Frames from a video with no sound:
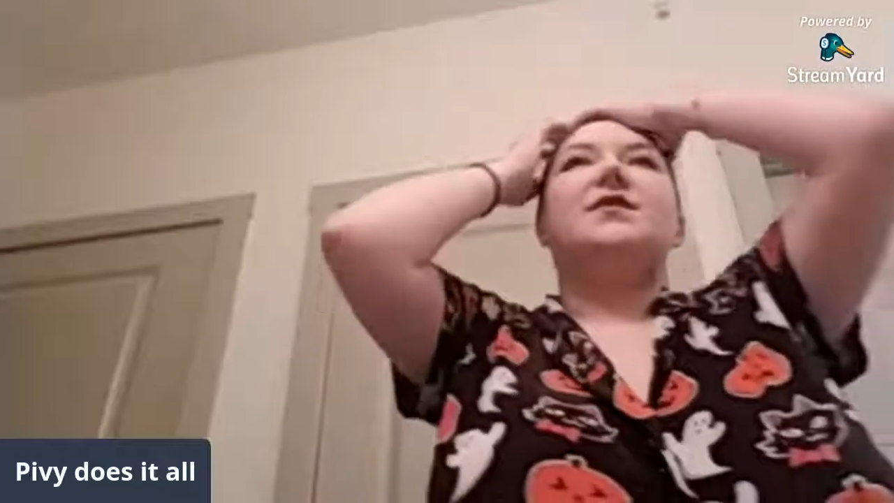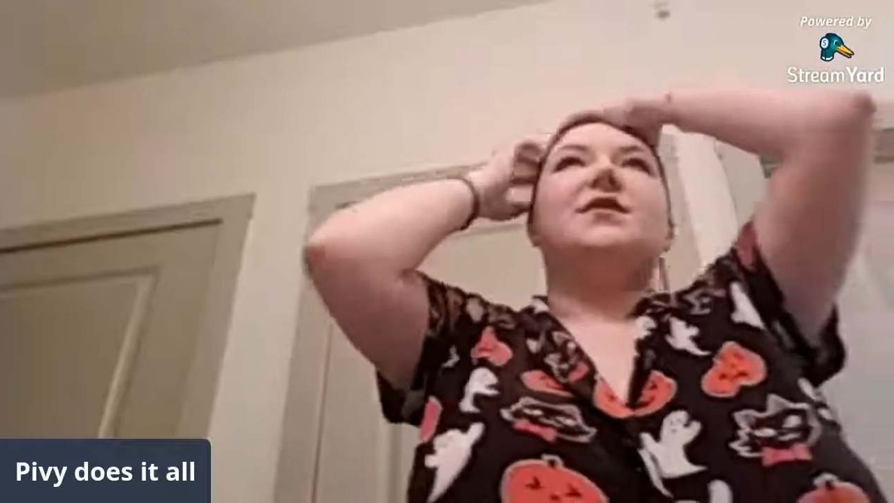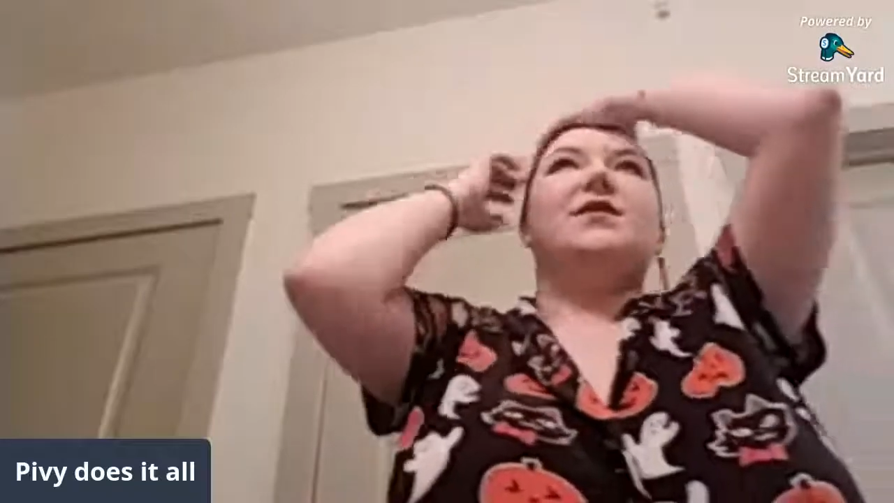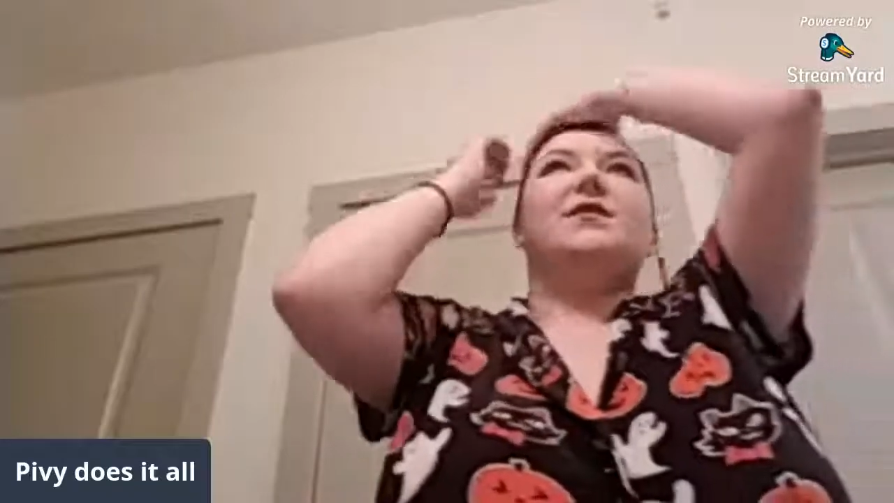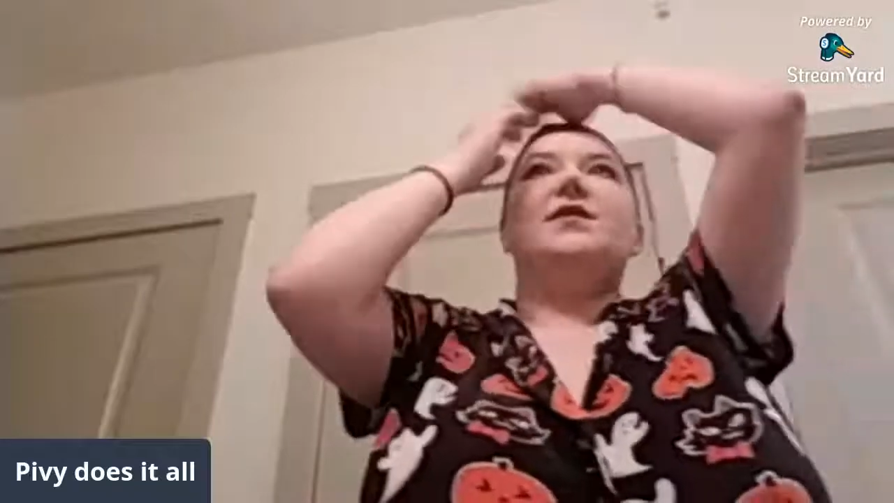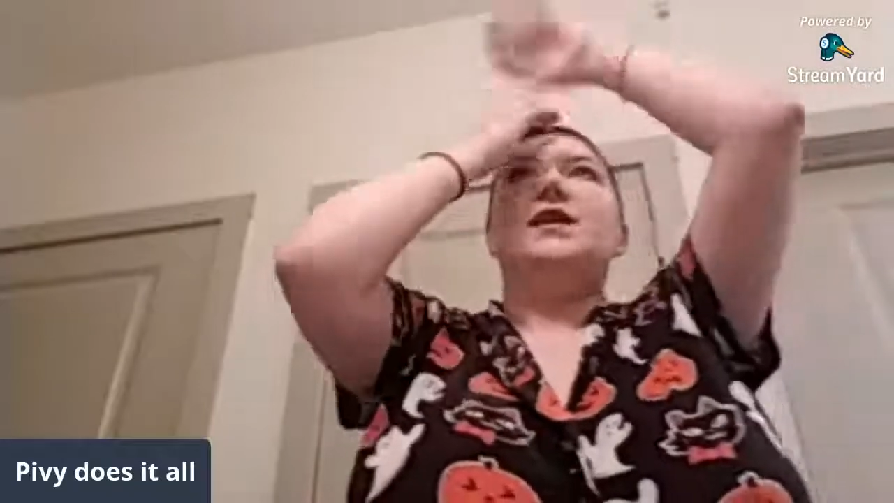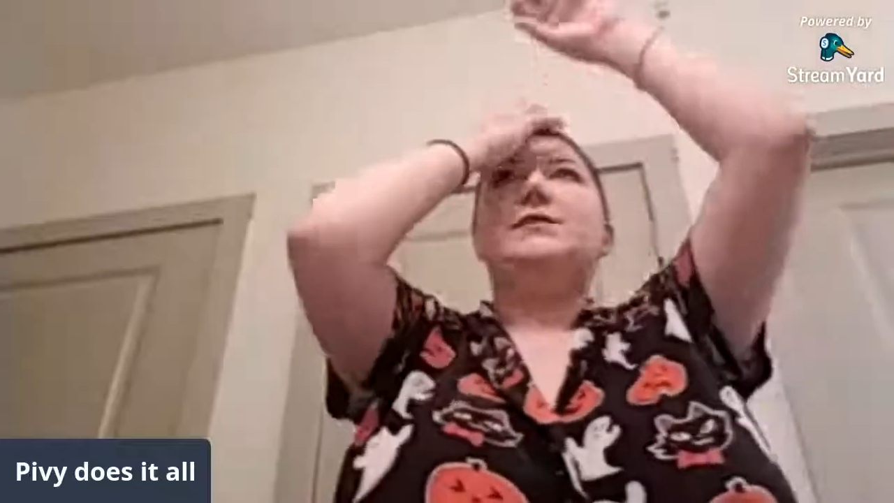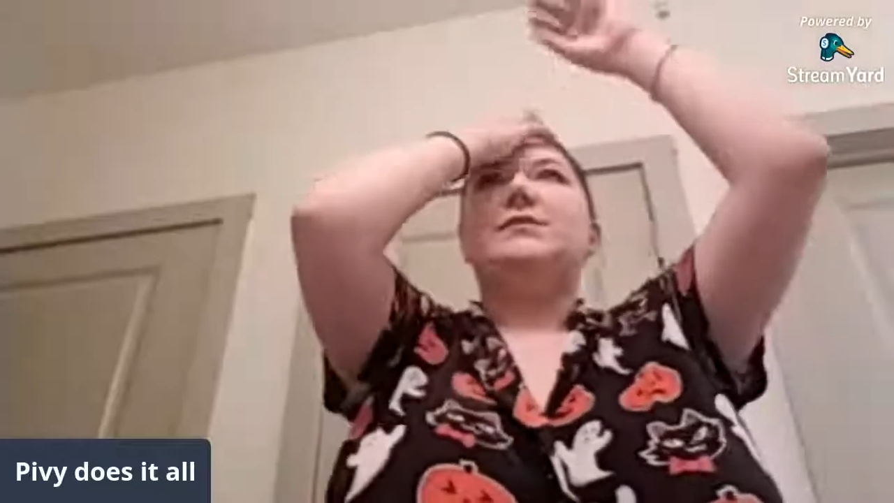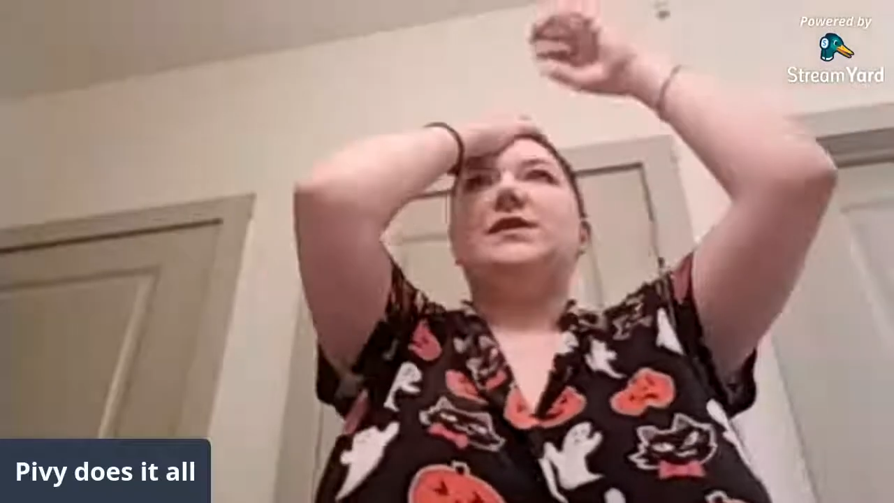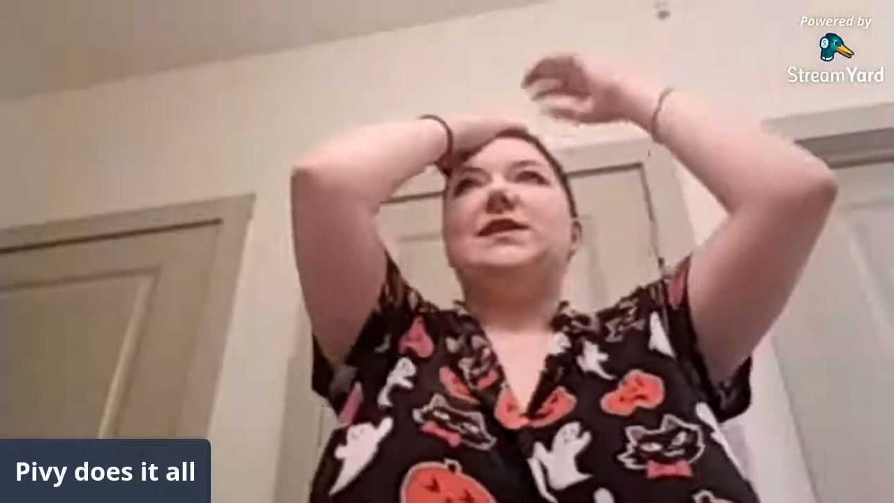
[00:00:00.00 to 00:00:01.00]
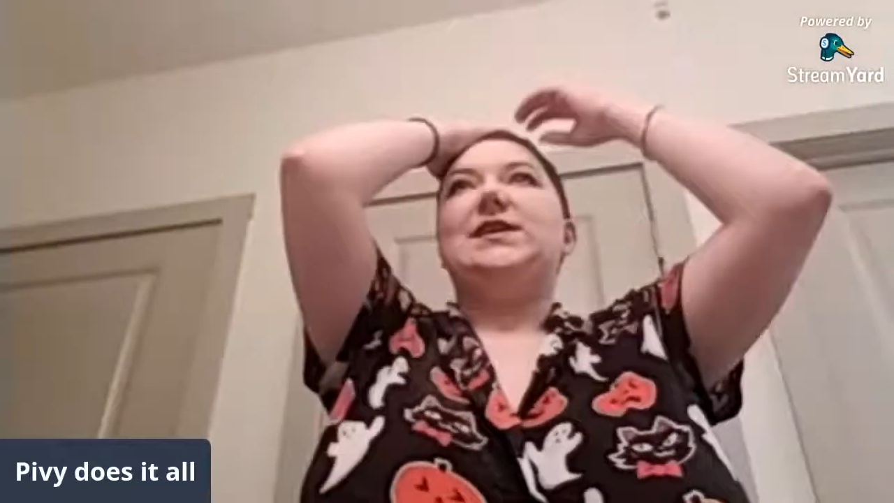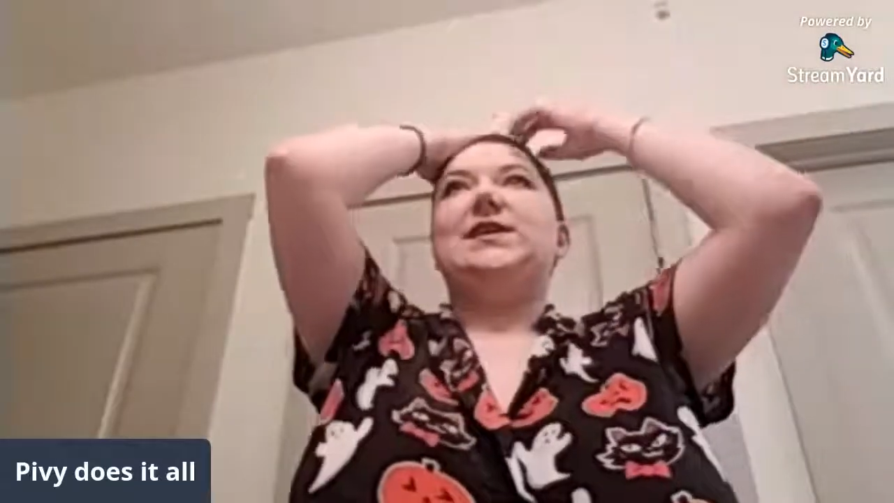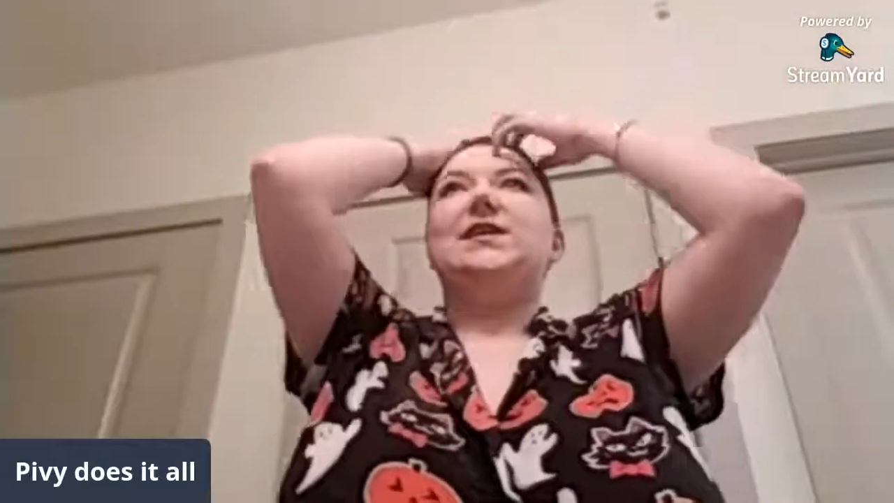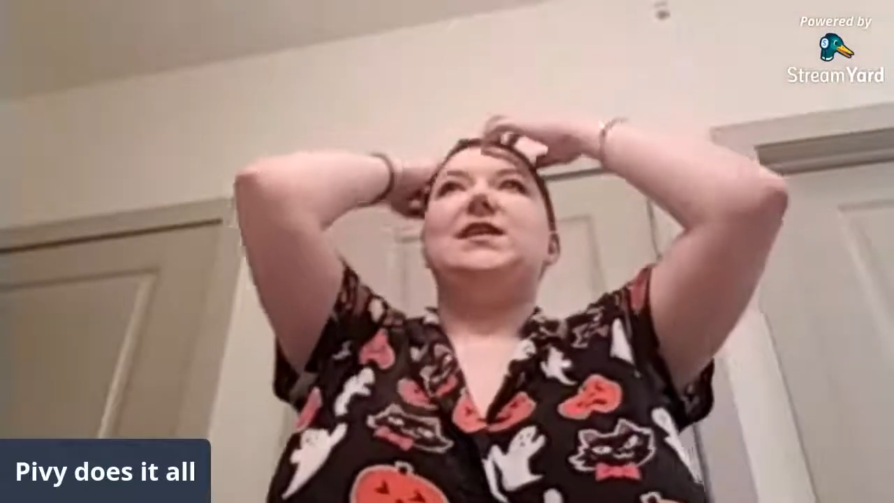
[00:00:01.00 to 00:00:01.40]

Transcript: So I really